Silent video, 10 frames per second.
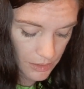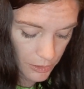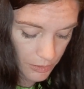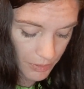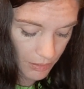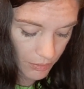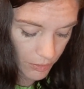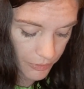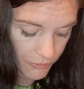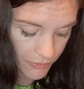There could be a
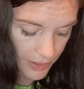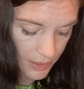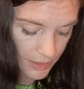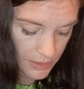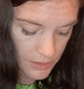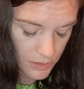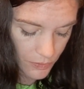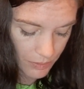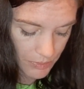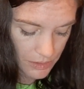lot of fighting and
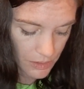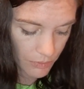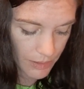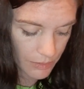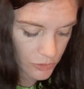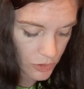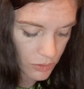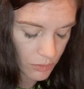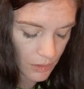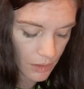disagreements around
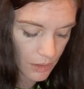you.